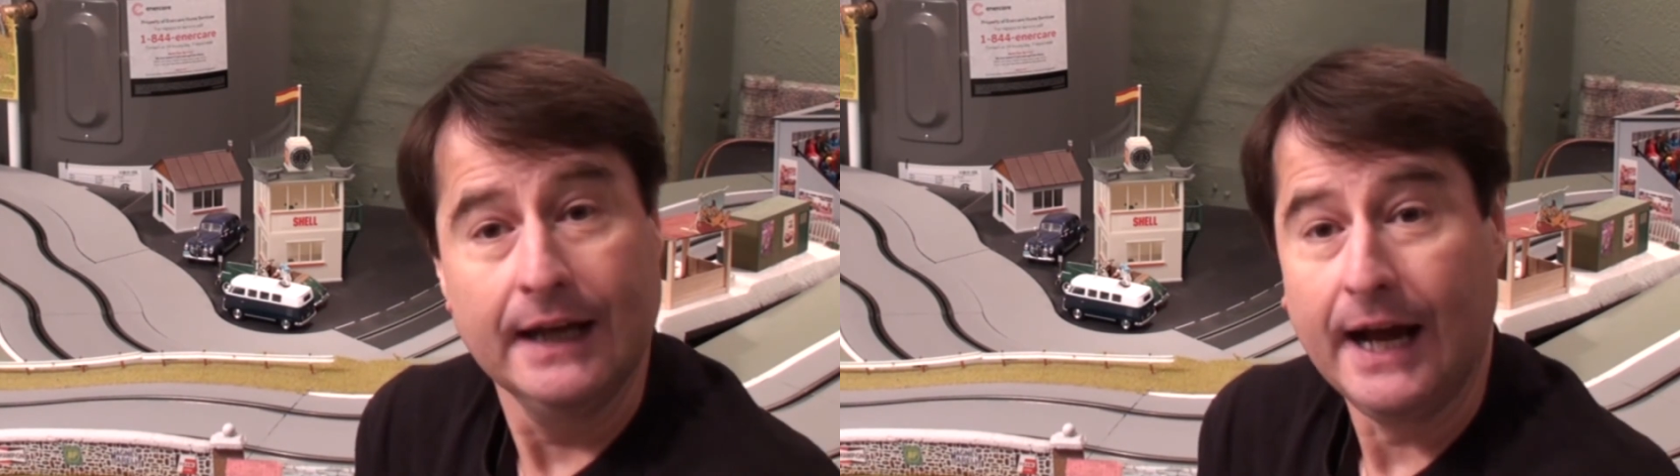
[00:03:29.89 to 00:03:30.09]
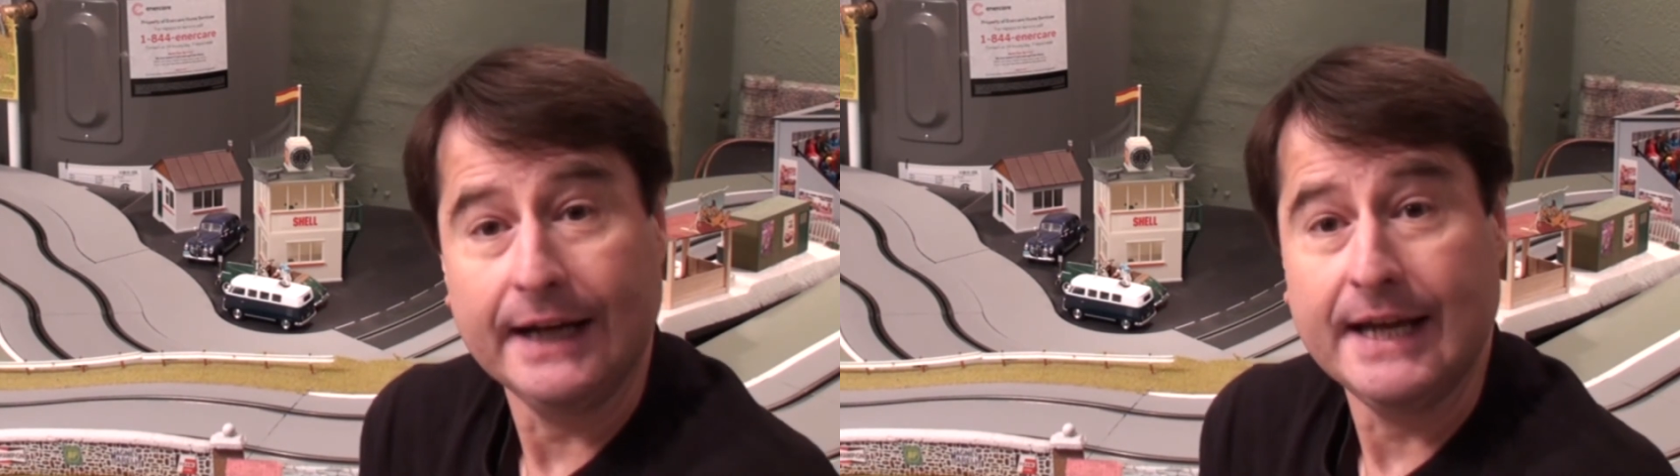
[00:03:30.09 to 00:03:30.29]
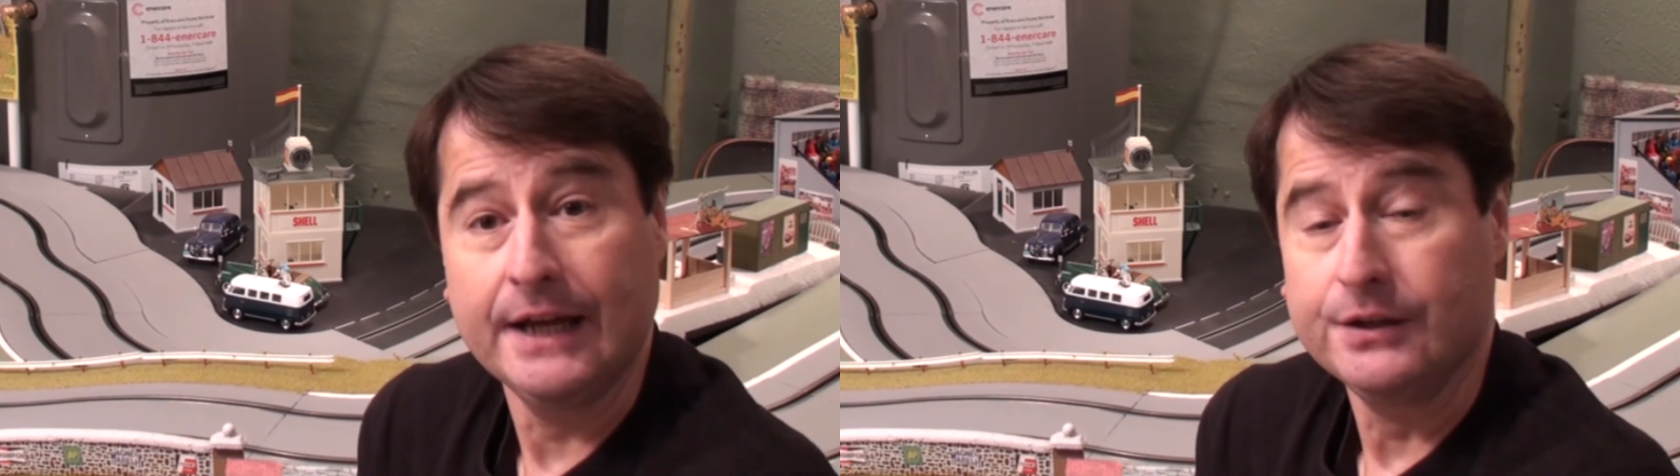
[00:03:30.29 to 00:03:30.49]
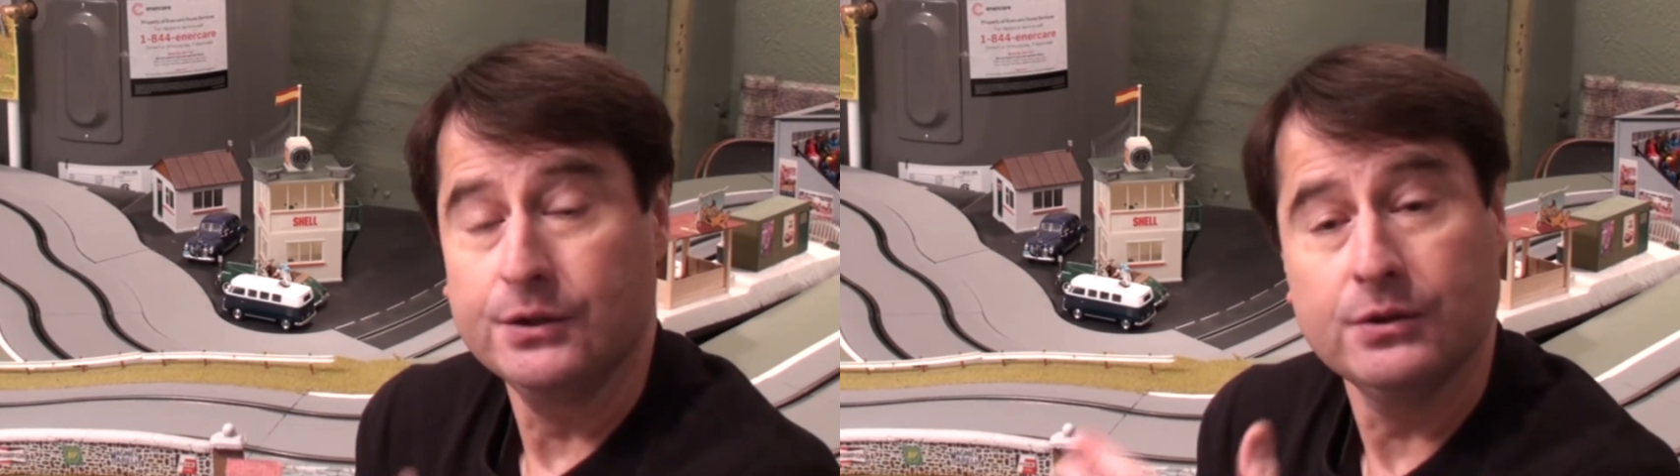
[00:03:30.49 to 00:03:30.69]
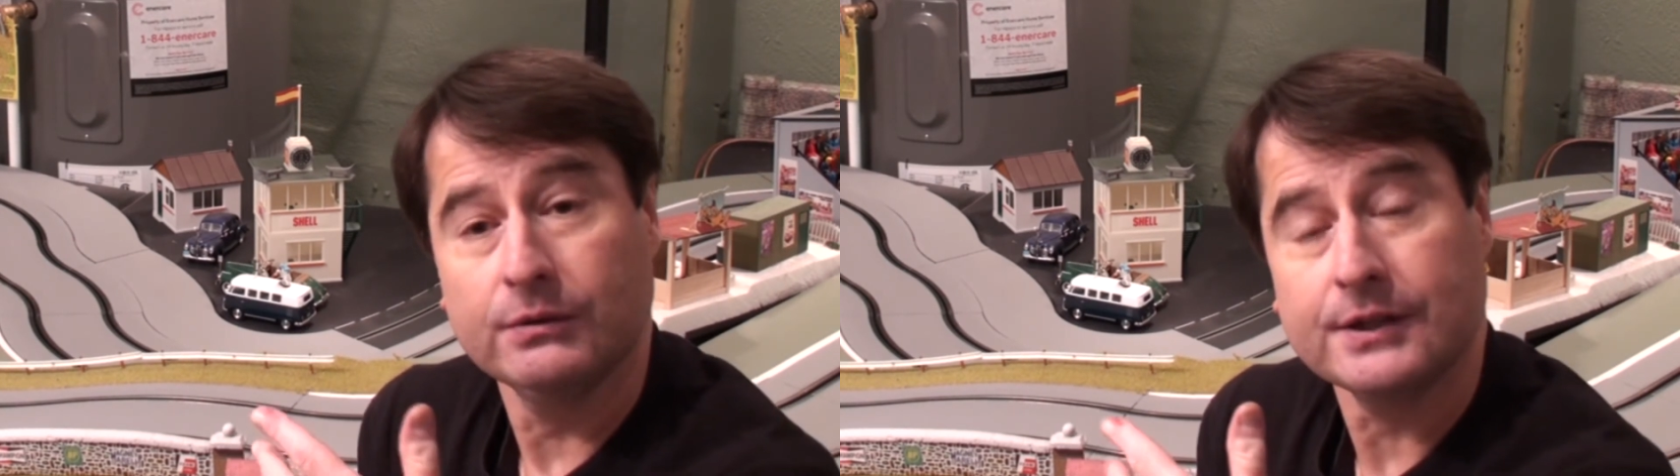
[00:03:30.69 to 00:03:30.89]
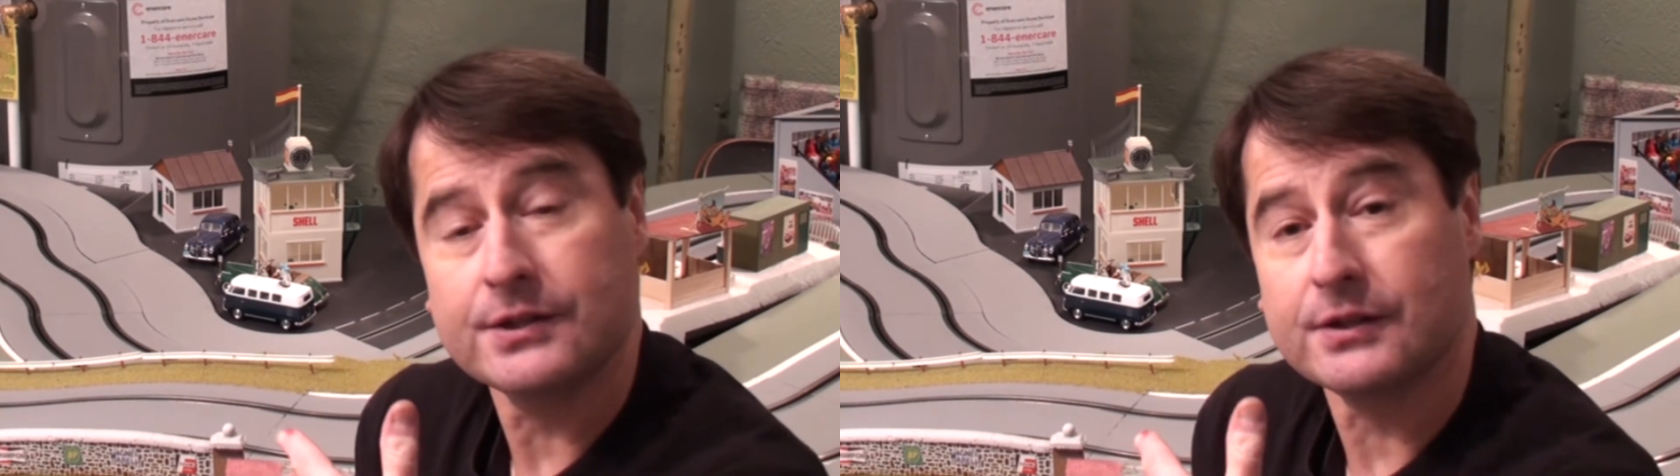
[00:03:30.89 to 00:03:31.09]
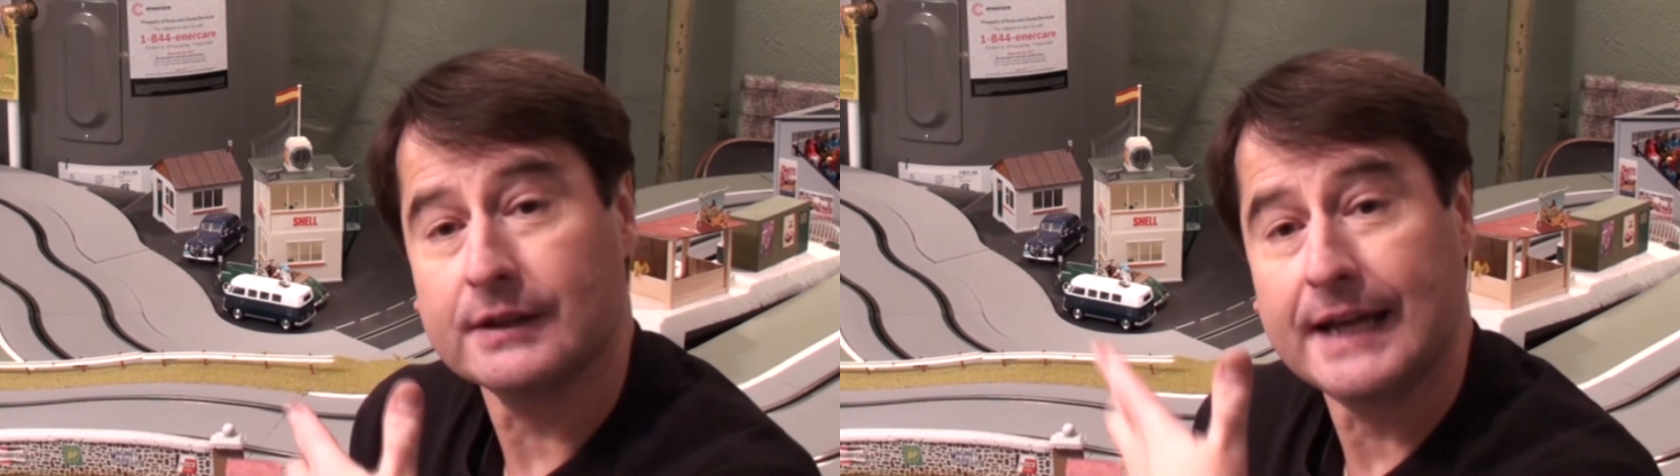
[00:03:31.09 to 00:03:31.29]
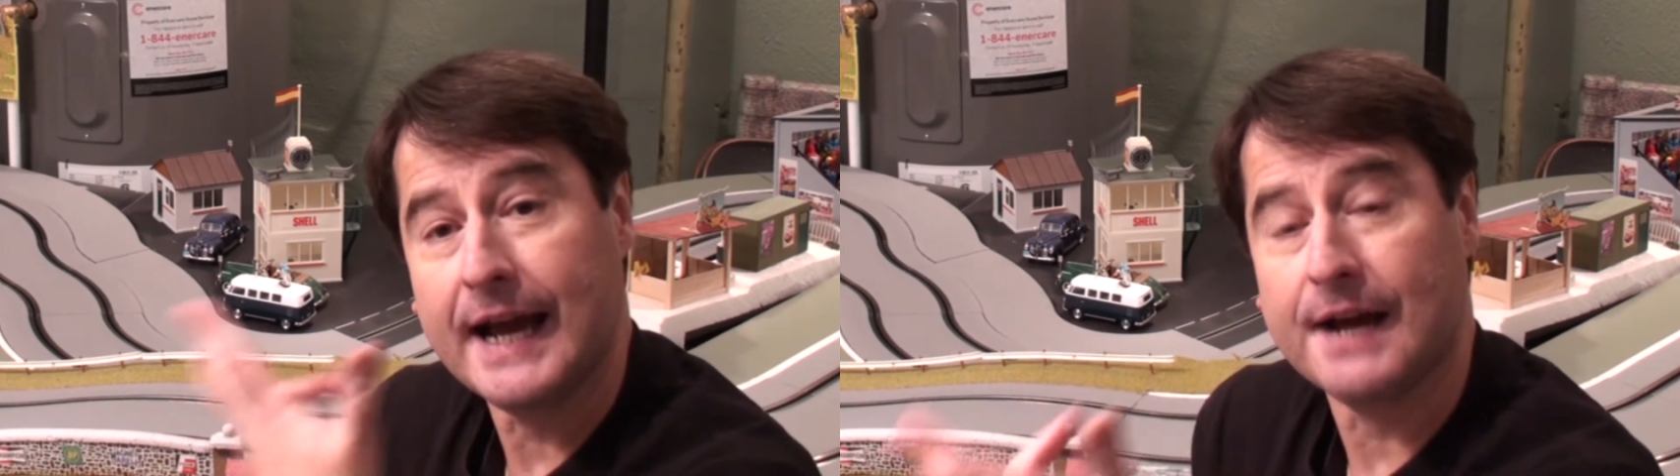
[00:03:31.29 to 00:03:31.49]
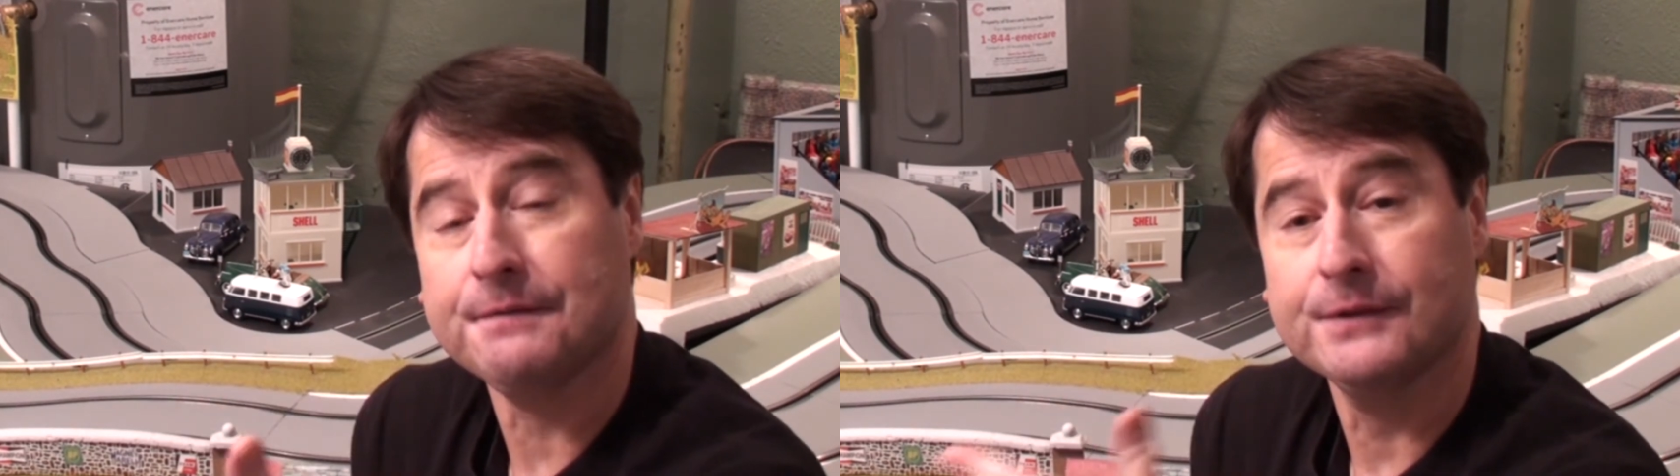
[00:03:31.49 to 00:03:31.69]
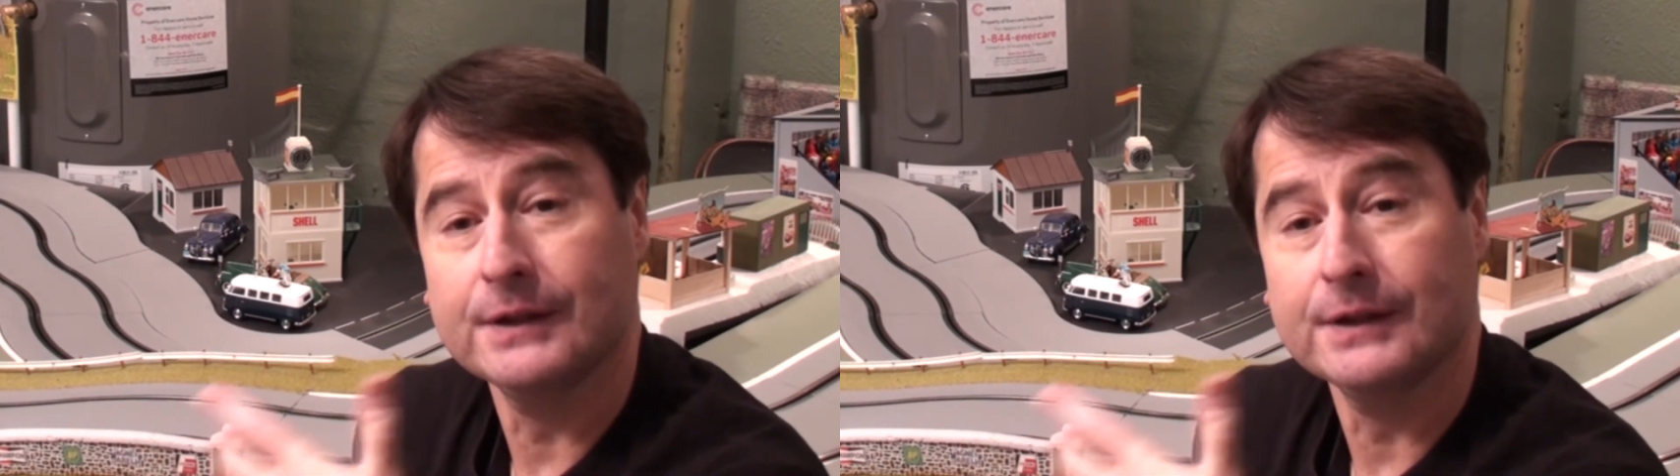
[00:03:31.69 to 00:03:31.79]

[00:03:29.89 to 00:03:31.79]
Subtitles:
again, you don't necessarily have to